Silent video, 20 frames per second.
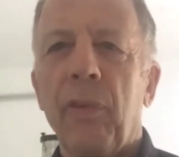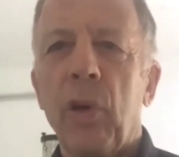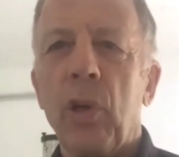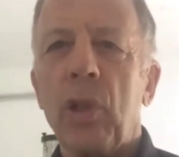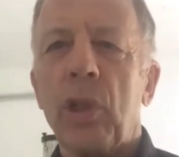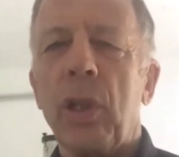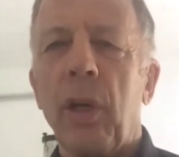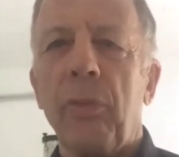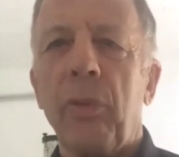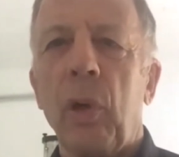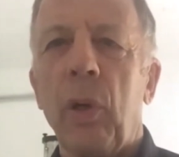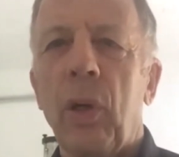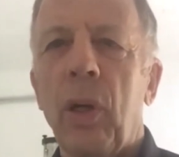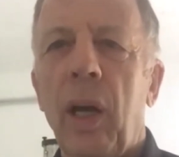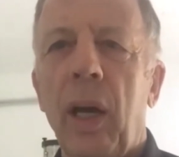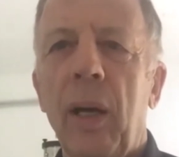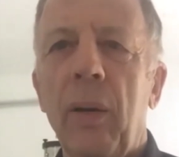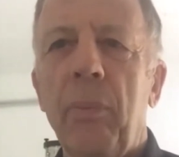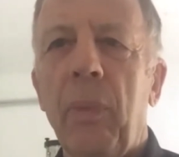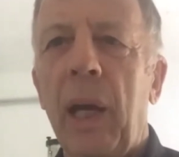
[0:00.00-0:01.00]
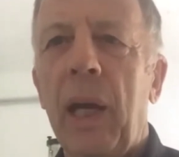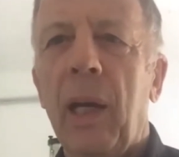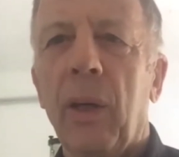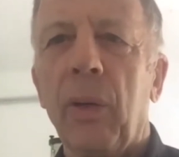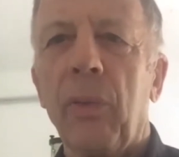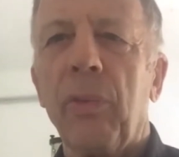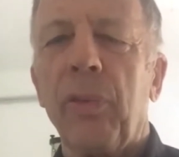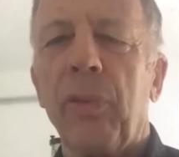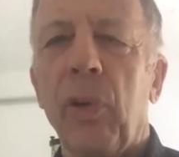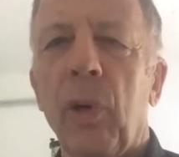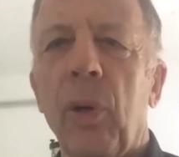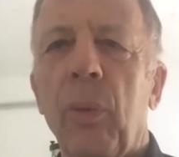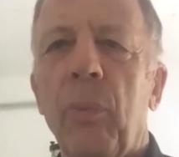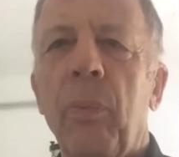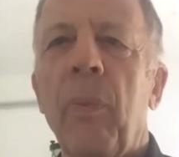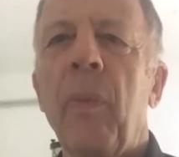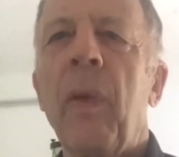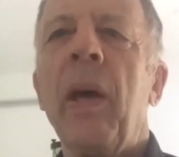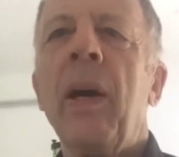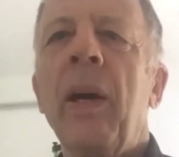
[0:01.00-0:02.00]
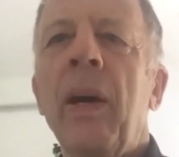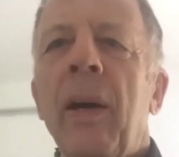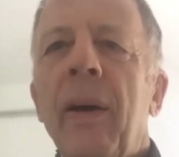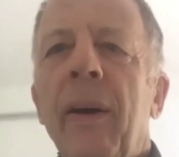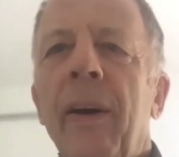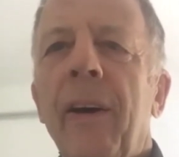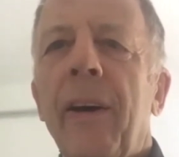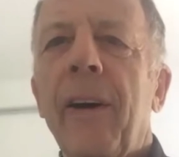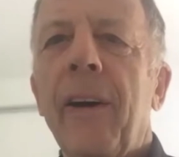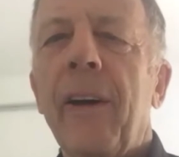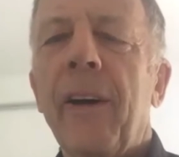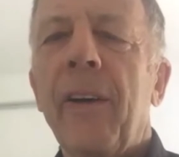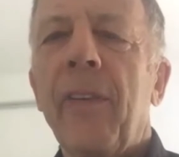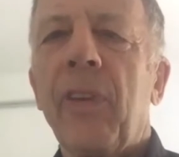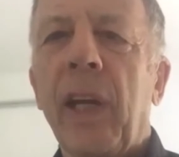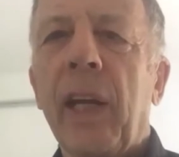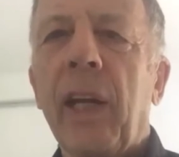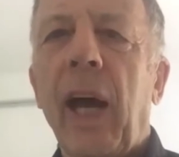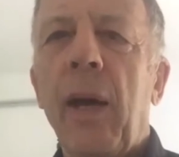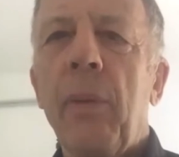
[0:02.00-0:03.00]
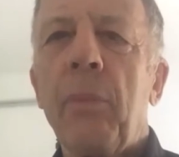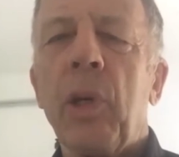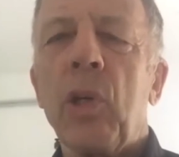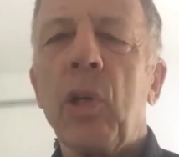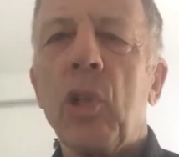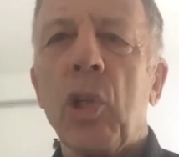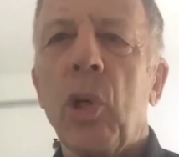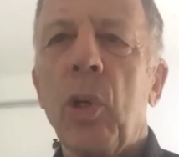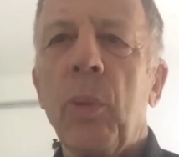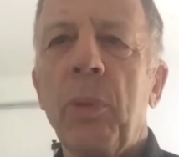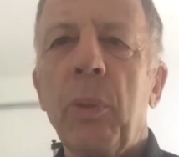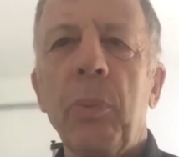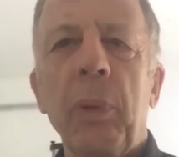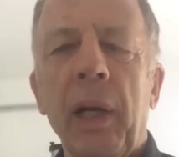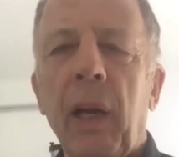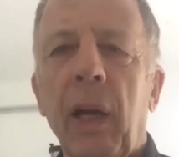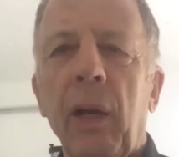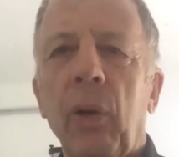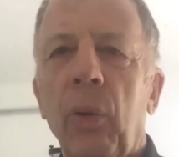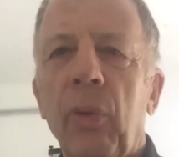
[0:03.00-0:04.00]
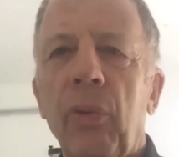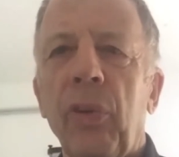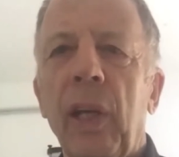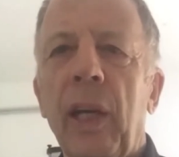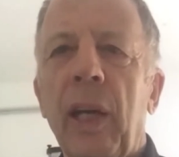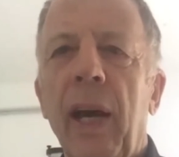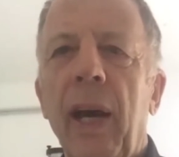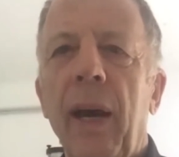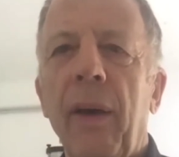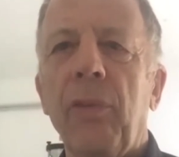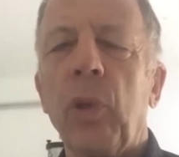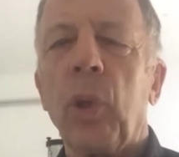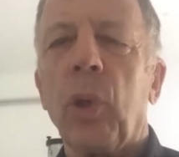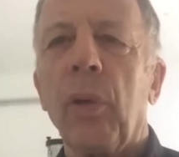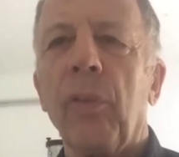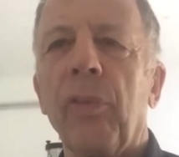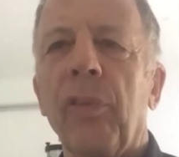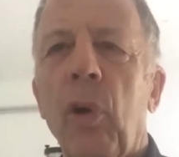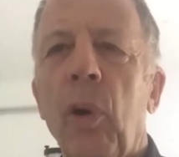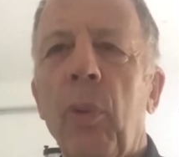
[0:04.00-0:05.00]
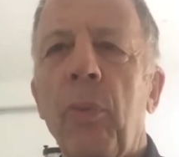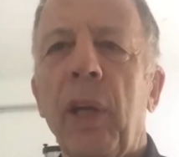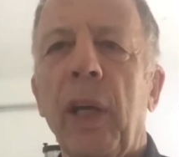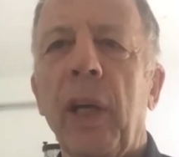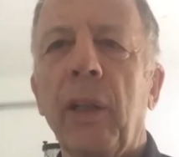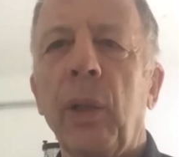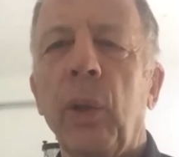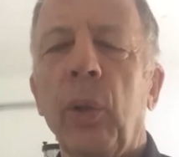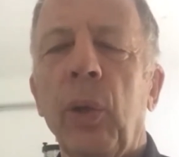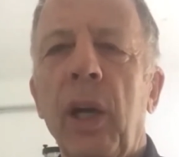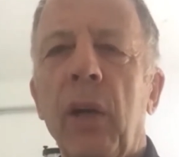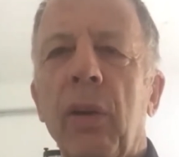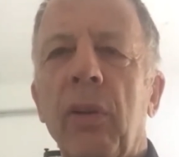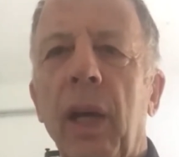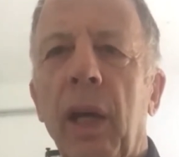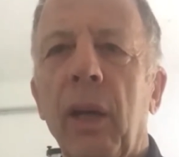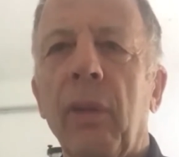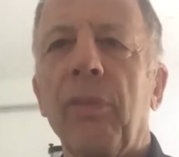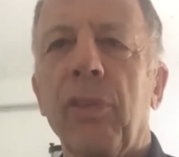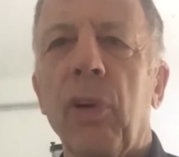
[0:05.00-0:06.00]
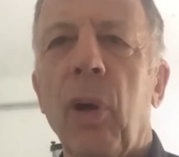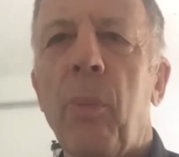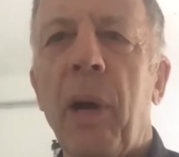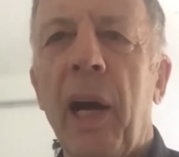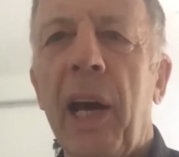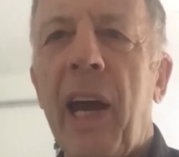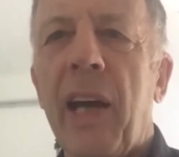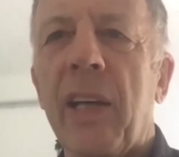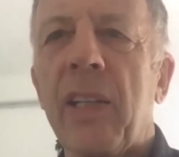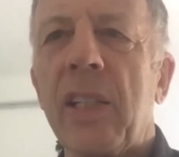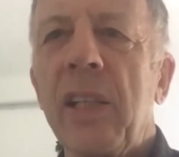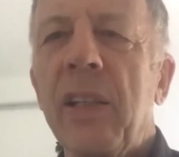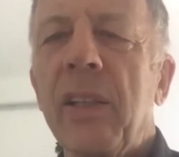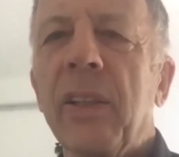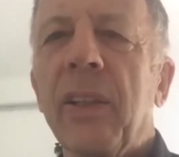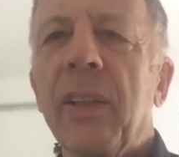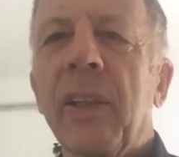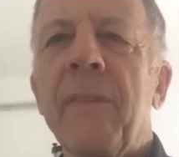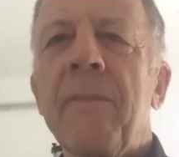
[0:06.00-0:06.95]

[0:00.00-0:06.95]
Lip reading: First of all, I may confirm that I'm a German, but I don't think I have to confirm that you hear that from my accent.